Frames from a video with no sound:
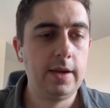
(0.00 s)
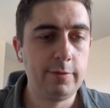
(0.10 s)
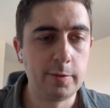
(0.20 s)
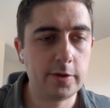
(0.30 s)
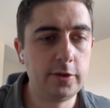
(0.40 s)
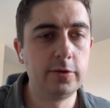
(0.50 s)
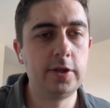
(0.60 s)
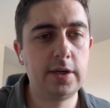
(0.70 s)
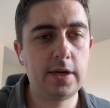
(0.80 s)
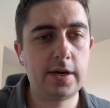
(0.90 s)
if we were
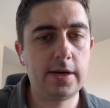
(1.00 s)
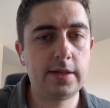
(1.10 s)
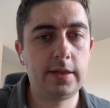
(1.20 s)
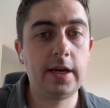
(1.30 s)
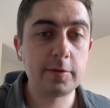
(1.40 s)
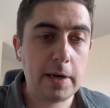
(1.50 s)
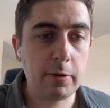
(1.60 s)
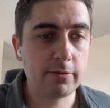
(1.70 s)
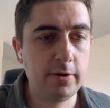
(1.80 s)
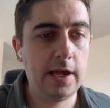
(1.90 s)
using a less
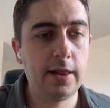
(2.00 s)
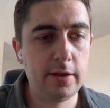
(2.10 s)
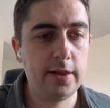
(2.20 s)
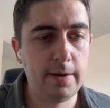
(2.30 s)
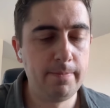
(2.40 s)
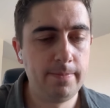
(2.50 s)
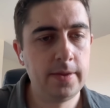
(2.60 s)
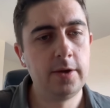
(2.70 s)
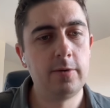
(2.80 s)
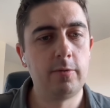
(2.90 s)
powerful LLM,
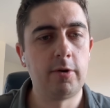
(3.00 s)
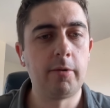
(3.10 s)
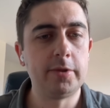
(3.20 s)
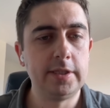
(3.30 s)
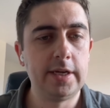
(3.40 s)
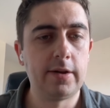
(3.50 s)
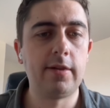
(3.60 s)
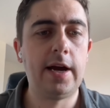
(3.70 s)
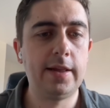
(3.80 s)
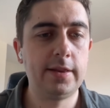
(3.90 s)
we were able to get a
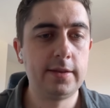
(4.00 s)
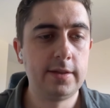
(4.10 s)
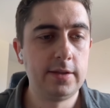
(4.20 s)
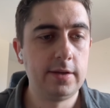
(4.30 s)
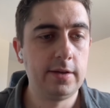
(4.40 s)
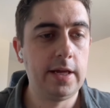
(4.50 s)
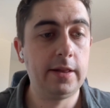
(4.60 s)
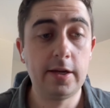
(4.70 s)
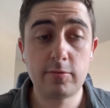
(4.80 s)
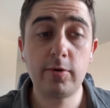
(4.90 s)
lot
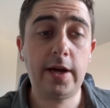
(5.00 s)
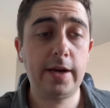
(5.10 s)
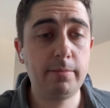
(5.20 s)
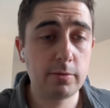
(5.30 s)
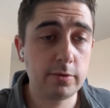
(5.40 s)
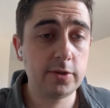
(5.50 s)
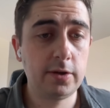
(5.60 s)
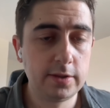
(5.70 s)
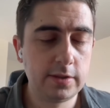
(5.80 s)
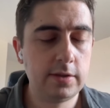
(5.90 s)
less reliable
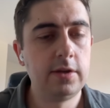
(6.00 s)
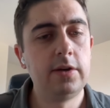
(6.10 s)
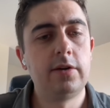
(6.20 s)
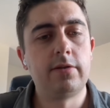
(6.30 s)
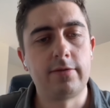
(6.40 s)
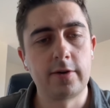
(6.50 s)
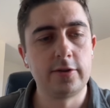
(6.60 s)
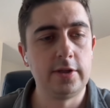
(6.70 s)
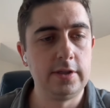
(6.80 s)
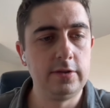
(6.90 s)
results
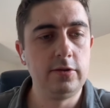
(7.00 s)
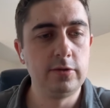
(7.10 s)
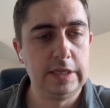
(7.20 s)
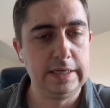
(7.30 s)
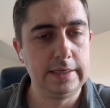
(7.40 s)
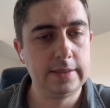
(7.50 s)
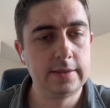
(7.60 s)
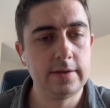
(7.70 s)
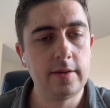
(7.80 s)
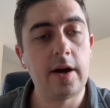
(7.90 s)
versus using
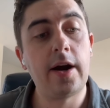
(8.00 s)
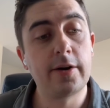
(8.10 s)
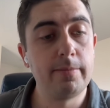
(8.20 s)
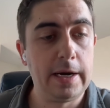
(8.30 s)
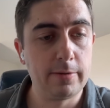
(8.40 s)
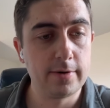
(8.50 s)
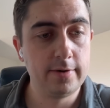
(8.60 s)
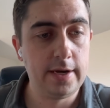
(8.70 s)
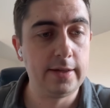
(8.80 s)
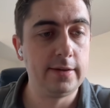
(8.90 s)
the higher
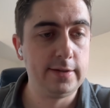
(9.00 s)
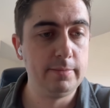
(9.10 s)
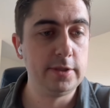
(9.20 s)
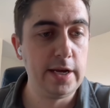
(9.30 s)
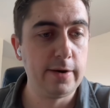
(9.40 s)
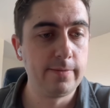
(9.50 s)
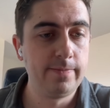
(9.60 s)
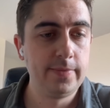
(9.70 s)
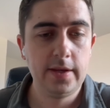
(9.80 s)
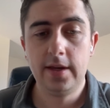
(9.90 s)
powered LLMs now.
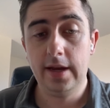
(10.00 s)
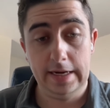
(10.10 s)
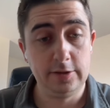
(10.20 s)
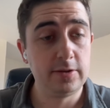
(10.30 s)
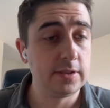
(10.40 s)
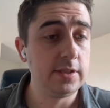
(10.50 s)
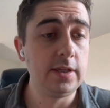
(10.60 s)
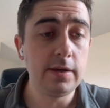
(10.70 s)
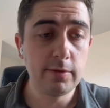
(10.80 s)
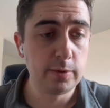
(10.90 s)
And as you can
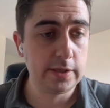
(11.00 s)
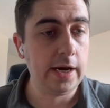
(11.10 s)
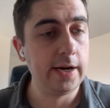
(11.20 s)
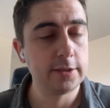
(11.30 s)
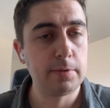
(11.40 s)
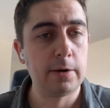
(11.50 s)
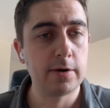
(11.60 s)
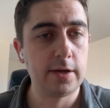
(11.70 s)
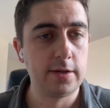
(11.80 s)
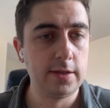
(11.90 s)
see, even with the highest
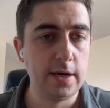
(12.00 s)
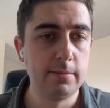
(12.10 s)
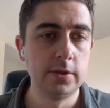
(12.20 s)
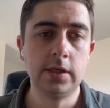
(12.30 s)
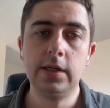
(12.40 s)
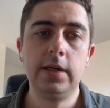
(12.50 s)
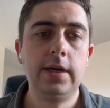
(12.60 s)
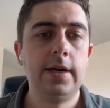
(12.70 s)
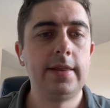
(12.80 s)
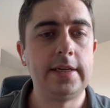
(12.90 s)
powered LLMs,
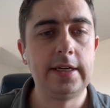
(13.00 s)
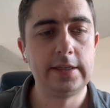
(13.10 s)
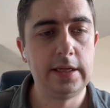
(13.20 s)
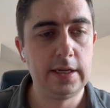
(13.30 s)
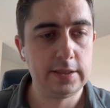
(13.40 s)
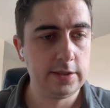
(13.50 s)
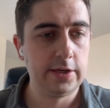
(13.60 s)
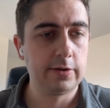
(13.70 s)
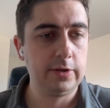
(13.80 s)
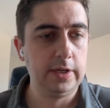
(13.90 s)
that doesn't
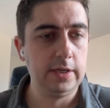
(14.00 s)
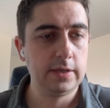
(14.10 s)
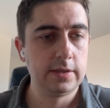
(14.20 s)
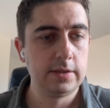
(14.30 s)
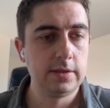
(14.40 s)
necessarily